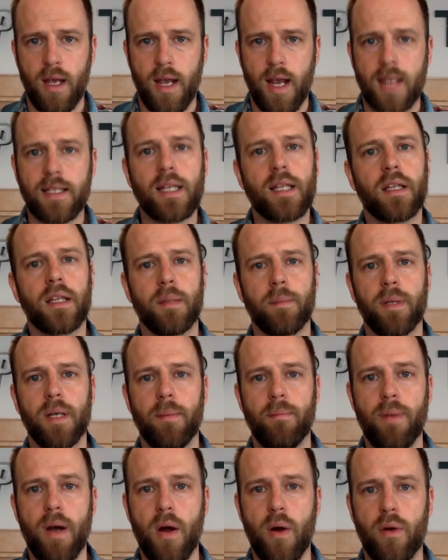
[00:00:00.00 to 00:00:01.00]
It's a little bit
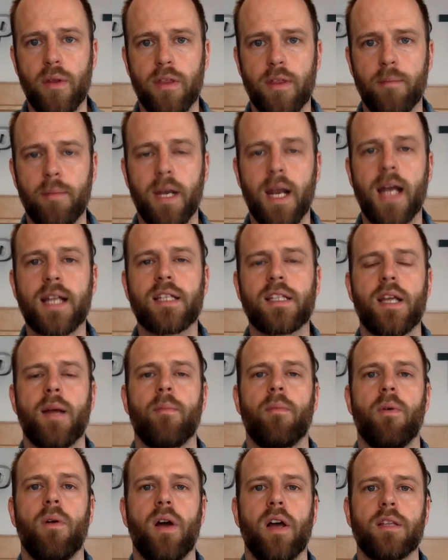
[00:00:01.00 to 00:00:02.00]
of both, but I'd
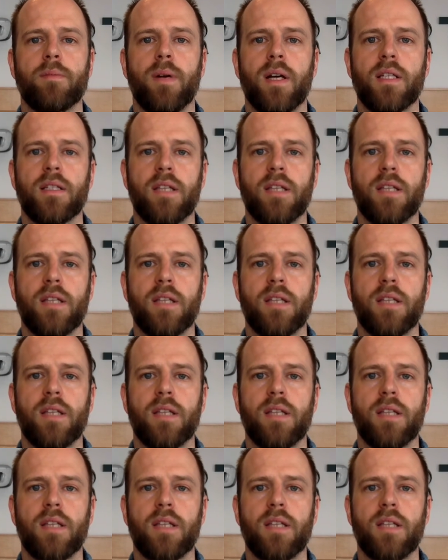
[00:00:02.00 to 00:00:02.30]
summarize by